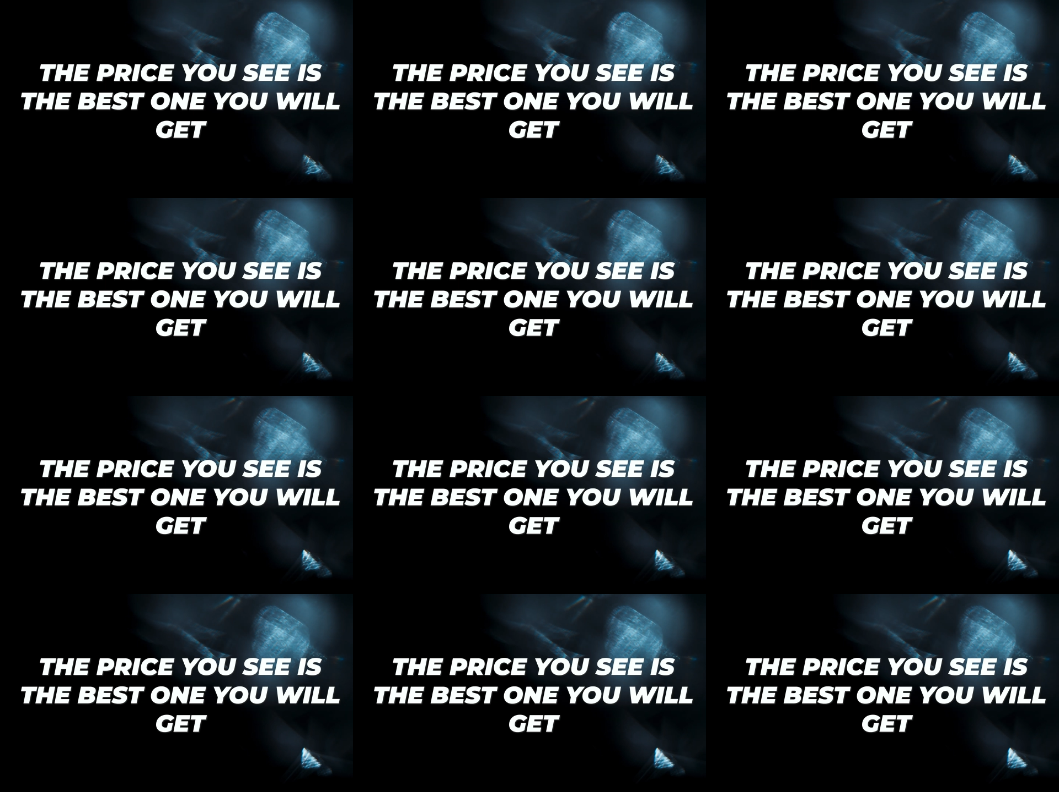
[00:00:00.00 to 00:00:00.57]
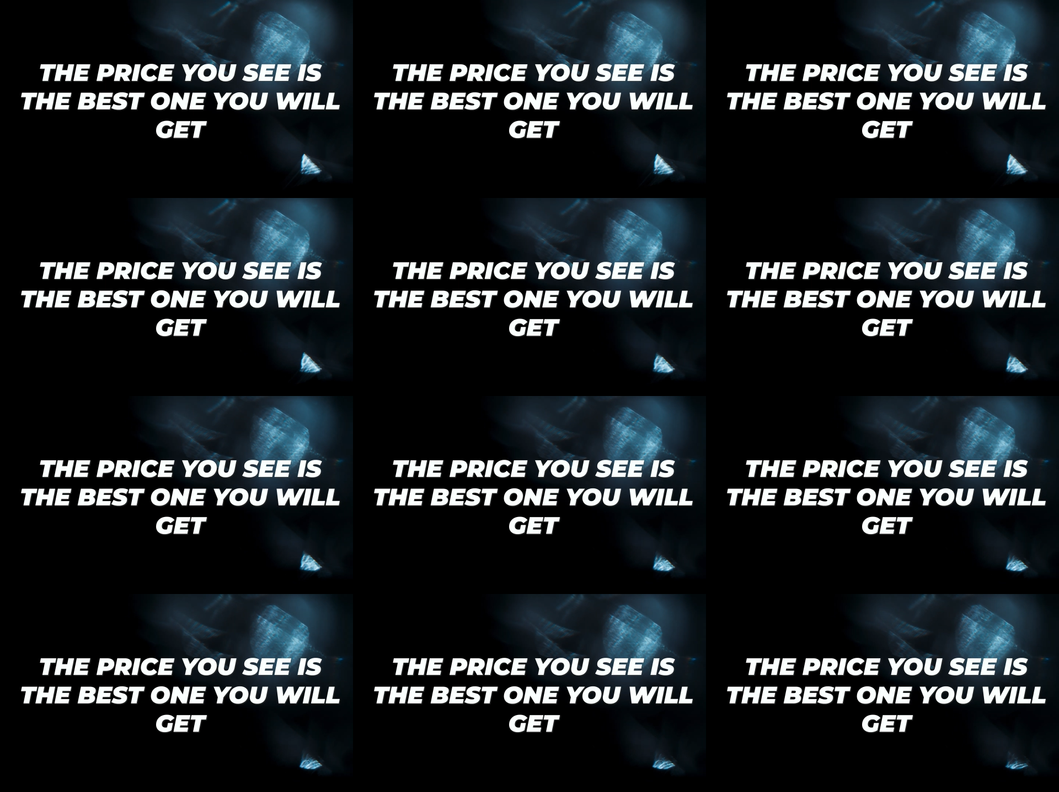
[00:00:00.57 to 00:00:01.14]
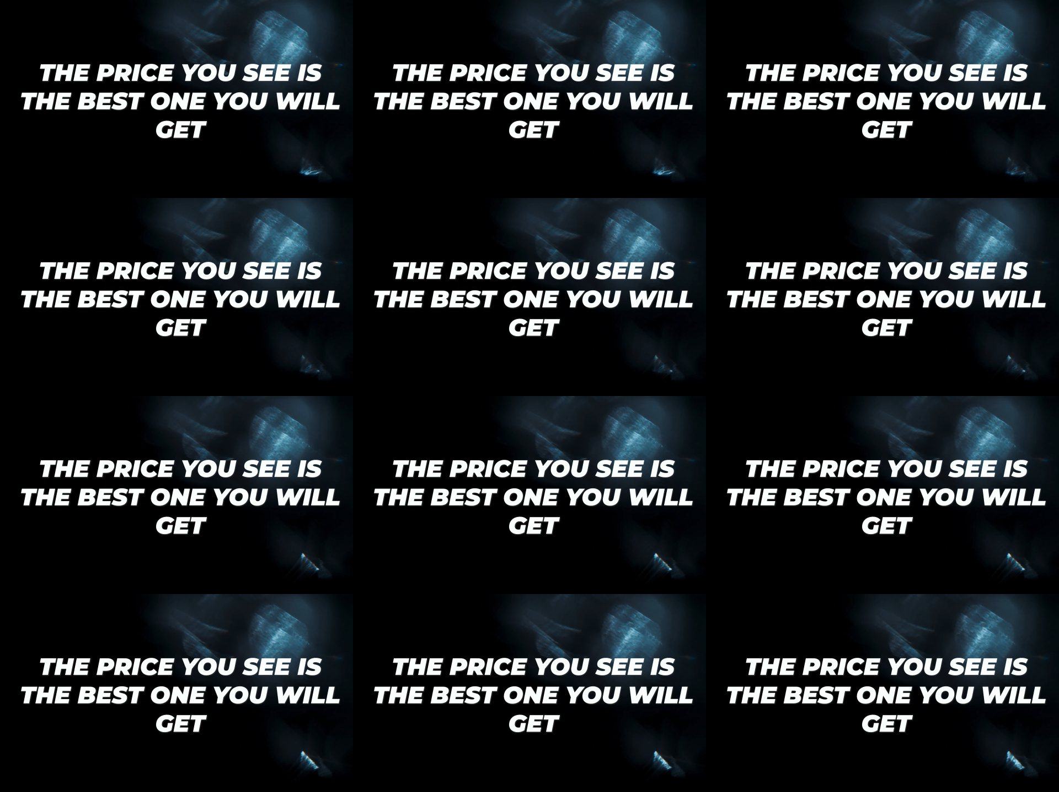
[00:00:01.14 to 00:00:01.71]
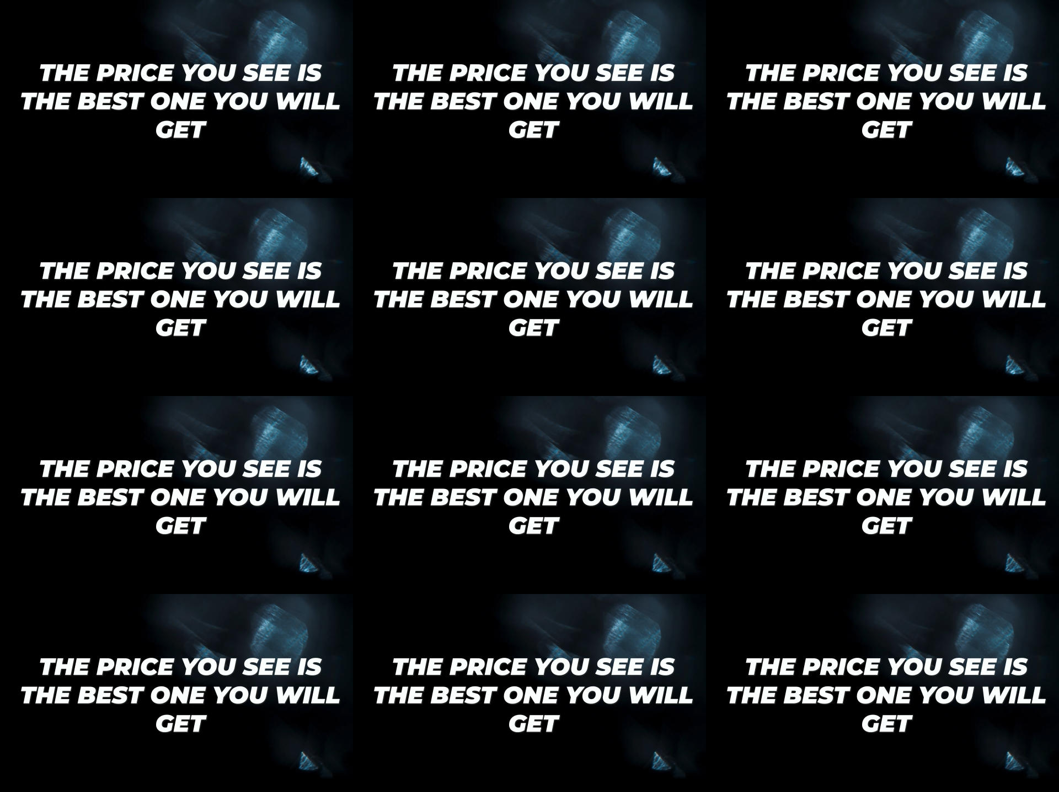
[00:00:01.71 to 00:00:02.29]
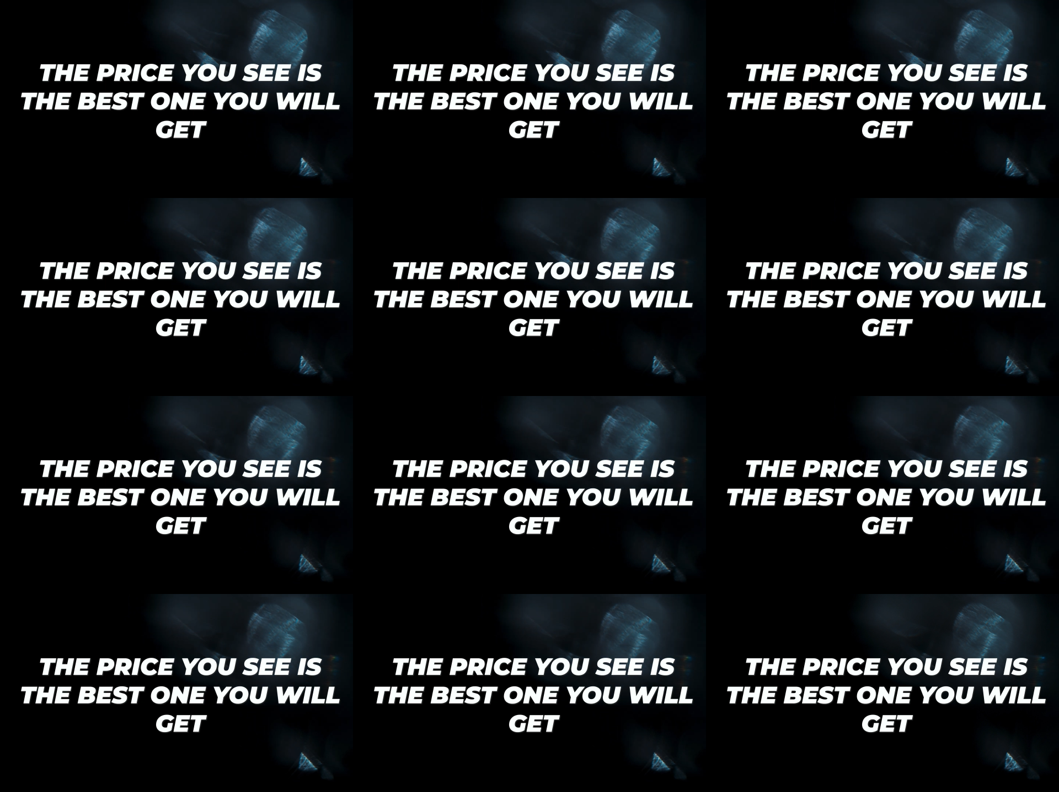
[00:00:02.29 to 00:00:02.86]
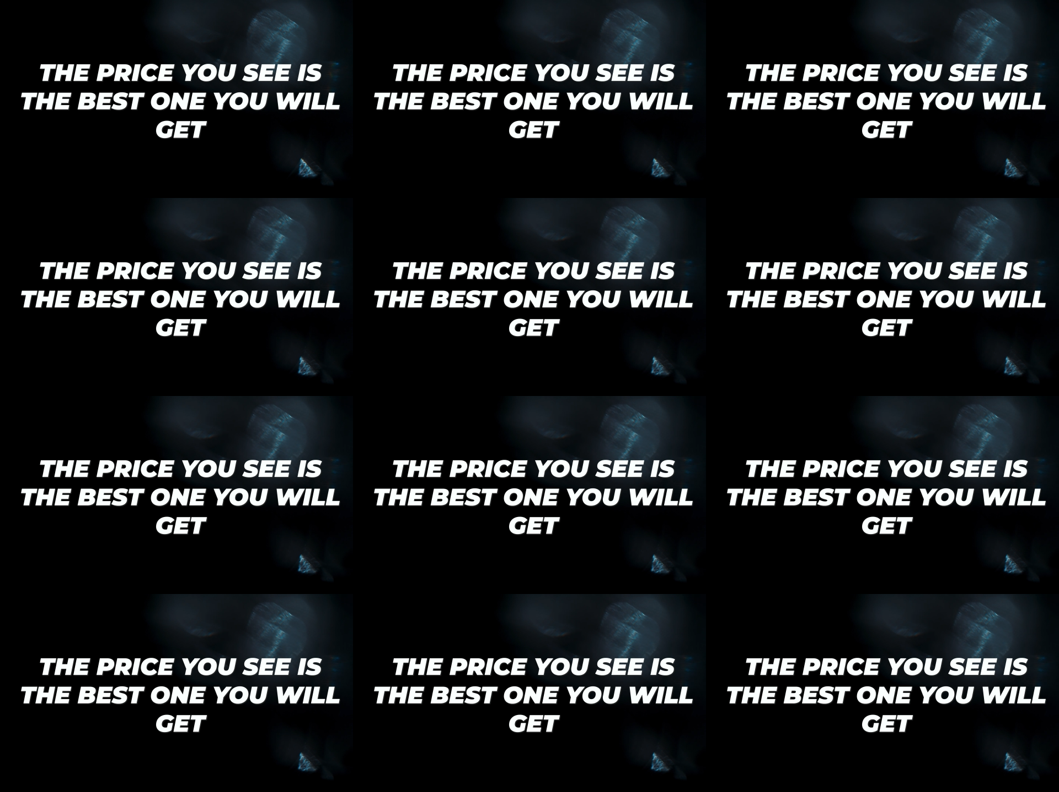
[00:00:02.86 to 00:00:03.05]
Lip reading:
(no speaker visible)